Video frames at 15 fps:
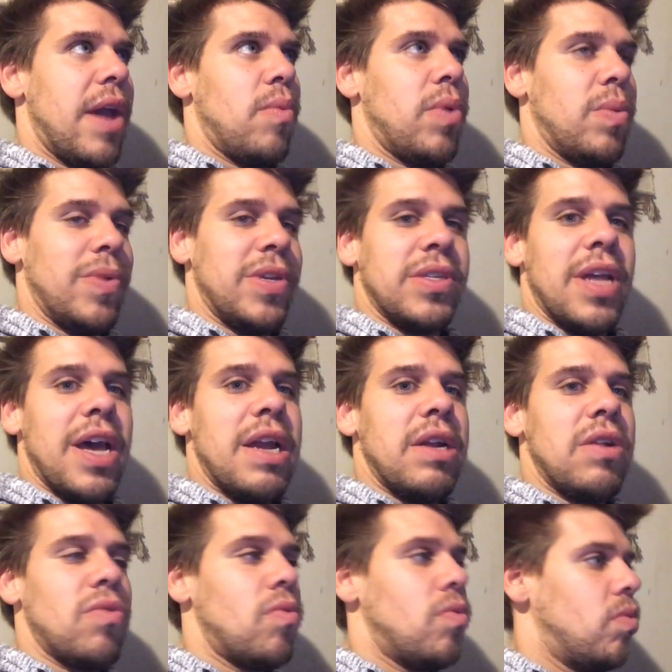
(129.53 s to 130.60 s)
when we
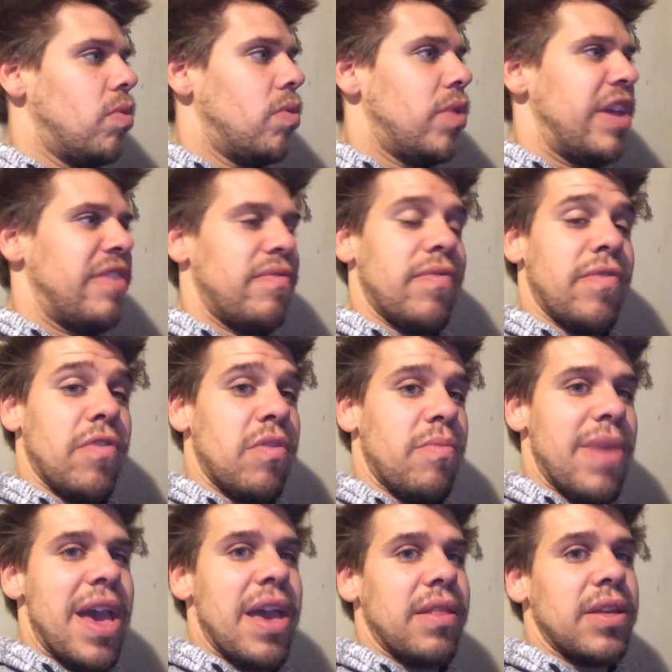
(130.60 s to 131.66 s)
started, or even further
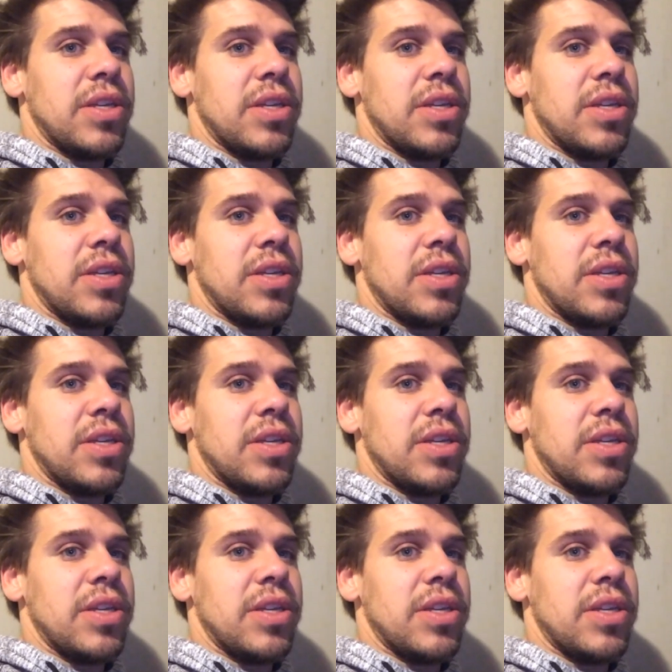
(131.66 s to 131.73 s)
back.